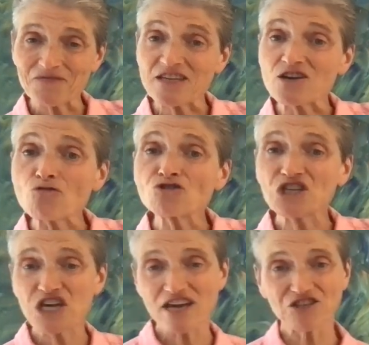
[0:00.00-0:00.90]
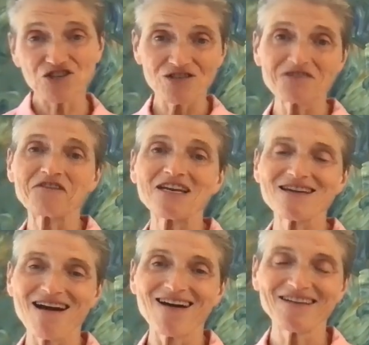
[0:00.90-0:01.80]
negotiations of any
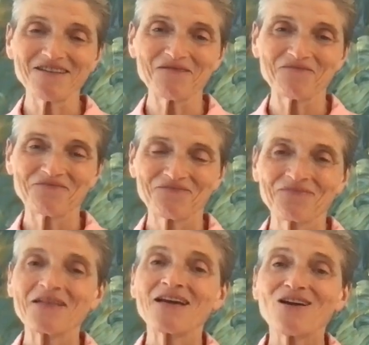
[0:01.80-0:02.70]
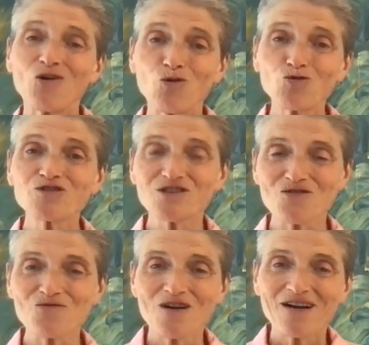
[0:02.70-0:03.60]
kind.
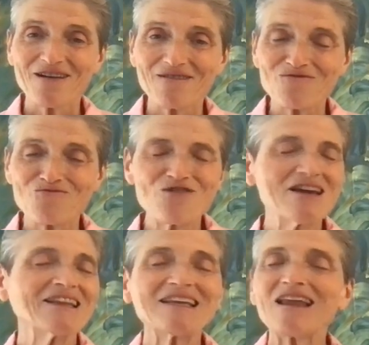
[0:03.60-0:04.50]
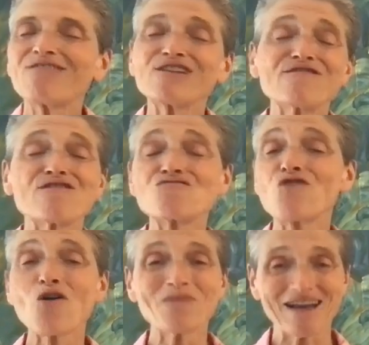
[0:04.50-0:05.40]
Also, really lovely for
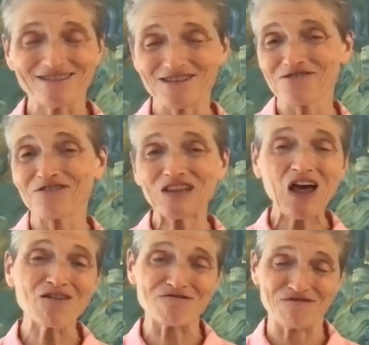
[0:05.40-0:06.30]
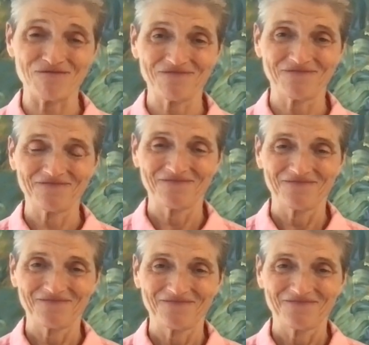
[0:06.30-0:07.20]
romance, for love.
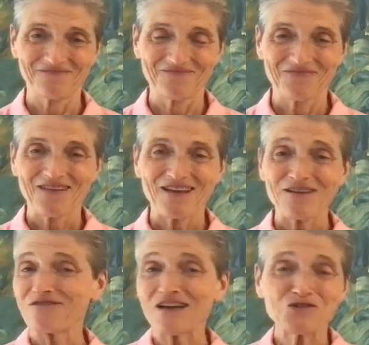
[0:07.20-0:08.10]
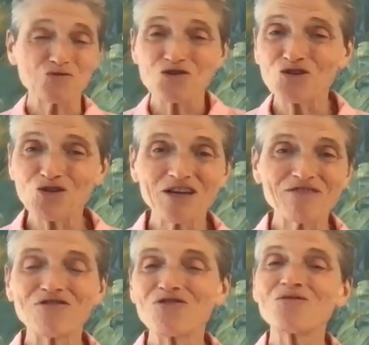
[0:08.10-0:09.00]
If that's what you're
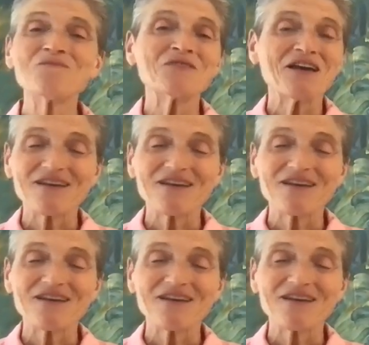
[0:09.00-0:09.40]
looking for,